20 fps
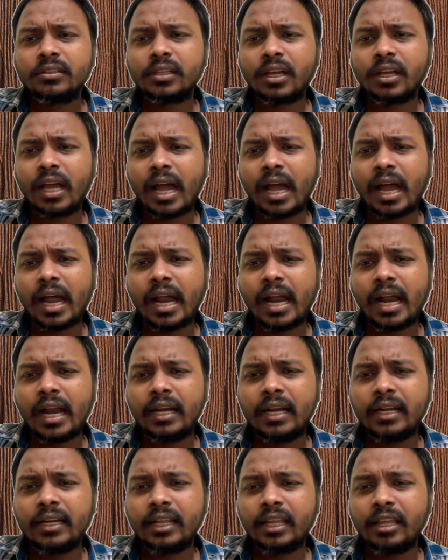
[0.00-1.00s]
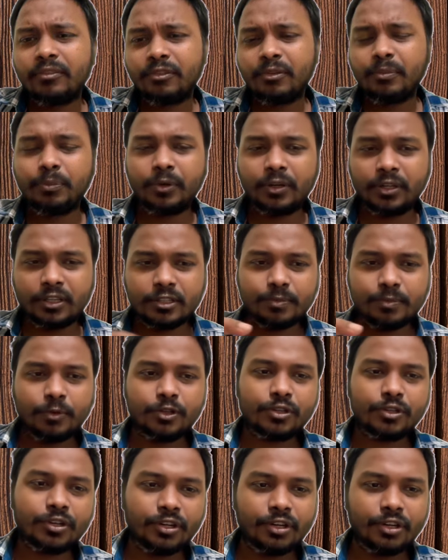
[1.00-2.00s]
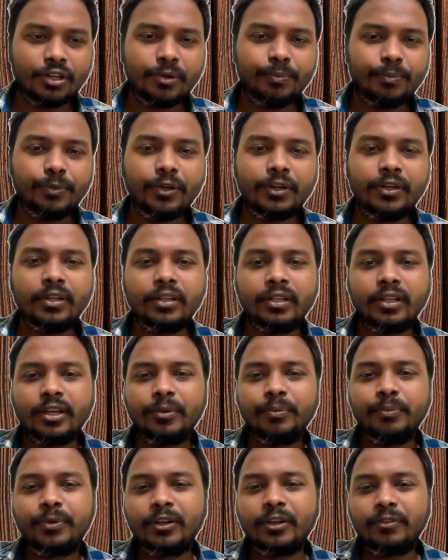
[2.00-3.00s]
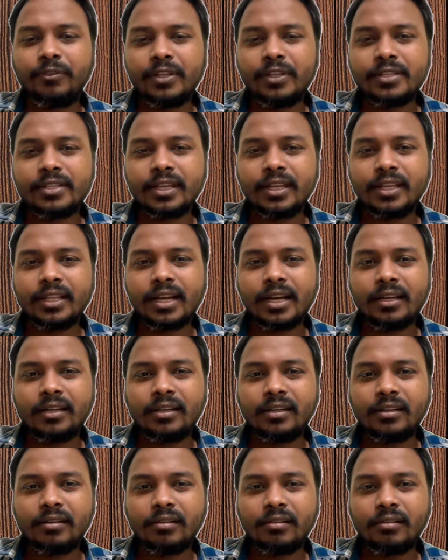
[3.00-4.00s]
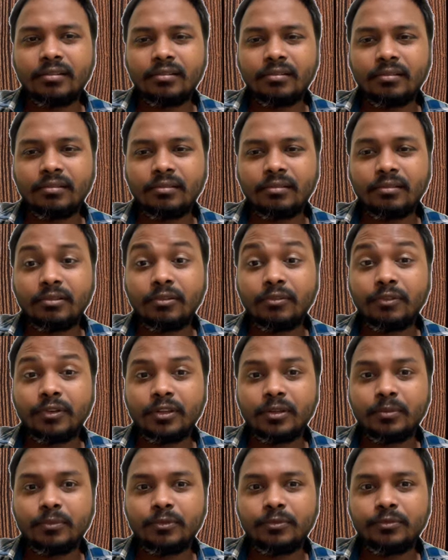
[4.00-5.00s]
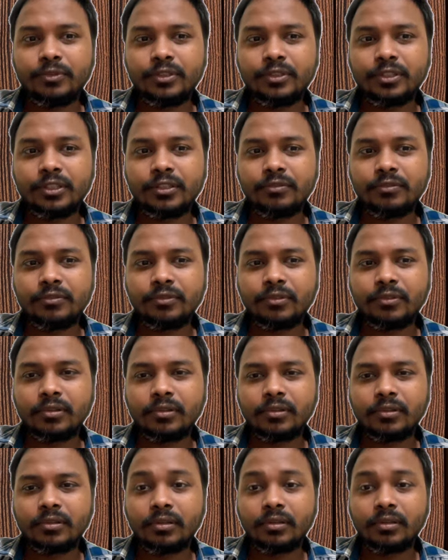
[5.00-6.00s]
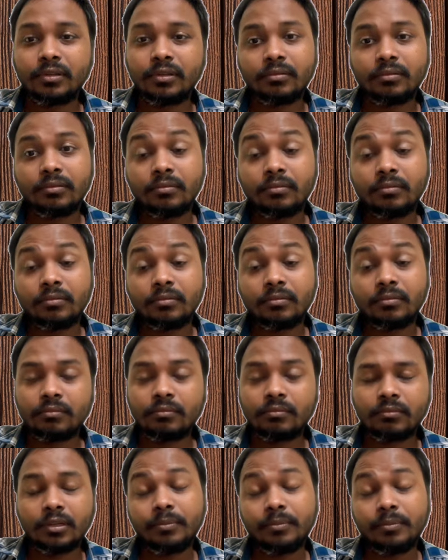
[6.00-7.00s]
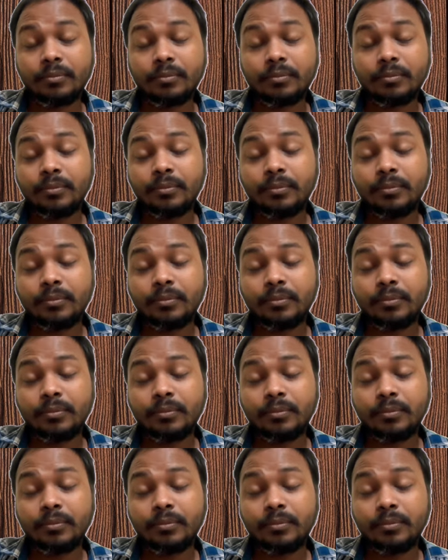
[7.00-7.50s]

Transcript: and if you put this position on a computer, the computer will say that go for the move g4, amazing move.